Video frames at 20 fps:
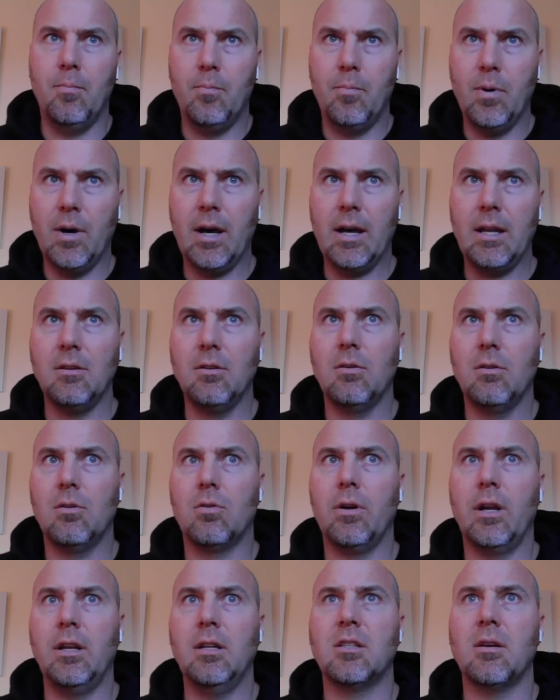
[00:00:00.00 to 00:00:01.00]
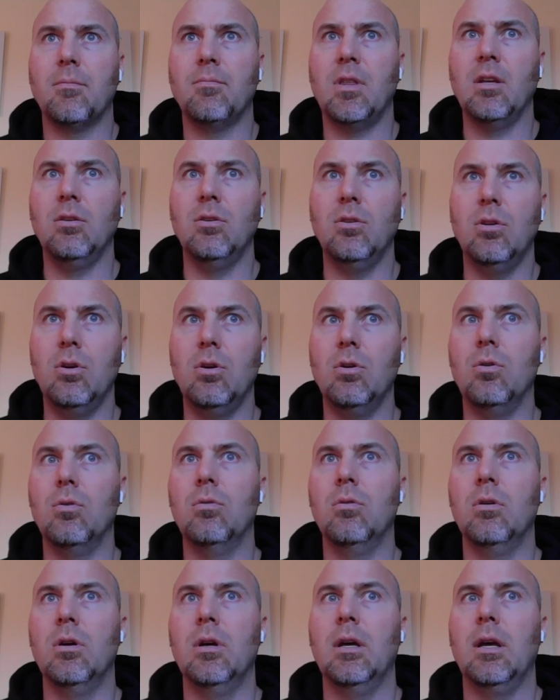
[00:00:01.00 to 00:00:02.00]
but creating something
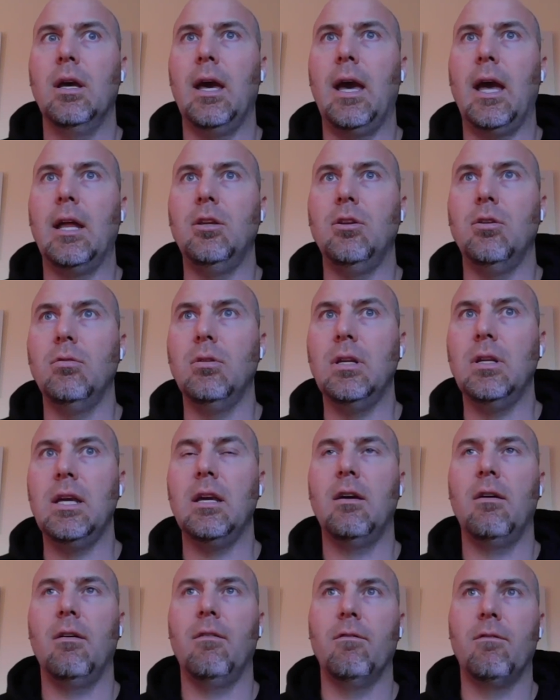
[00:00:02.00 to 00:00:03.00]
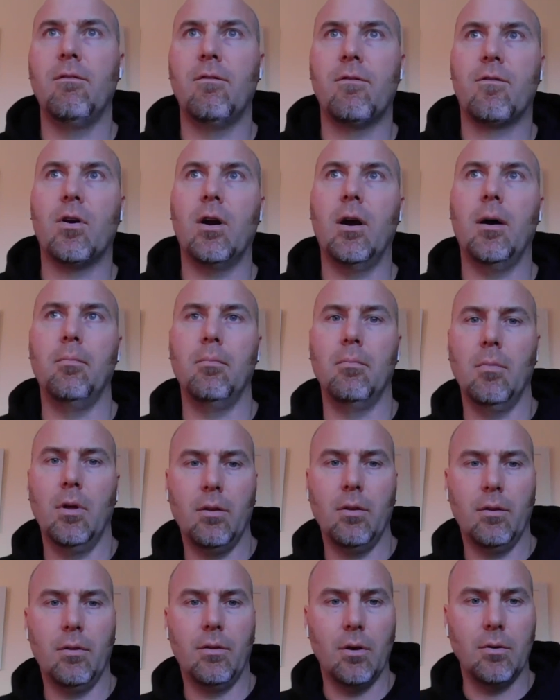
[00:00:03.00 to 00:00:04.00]
new and unique from
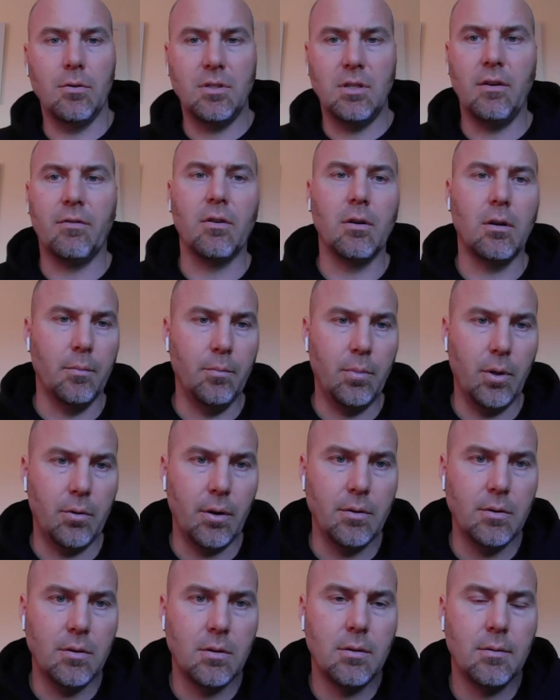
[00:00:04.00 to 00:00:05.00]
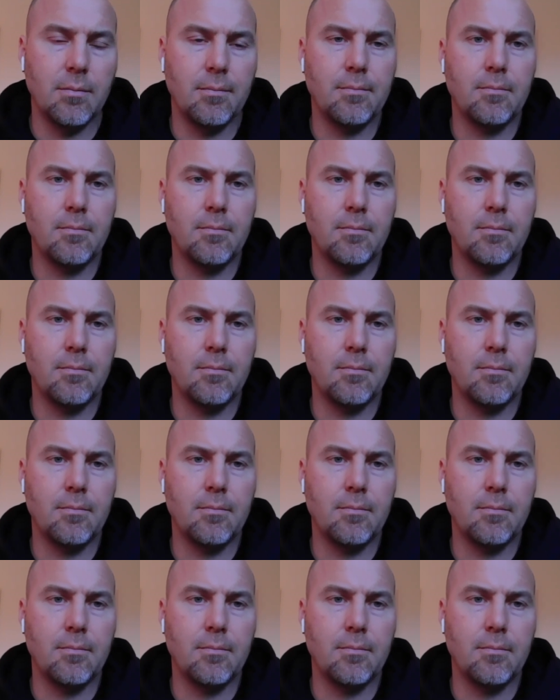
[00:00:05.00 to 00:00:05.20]
those different components.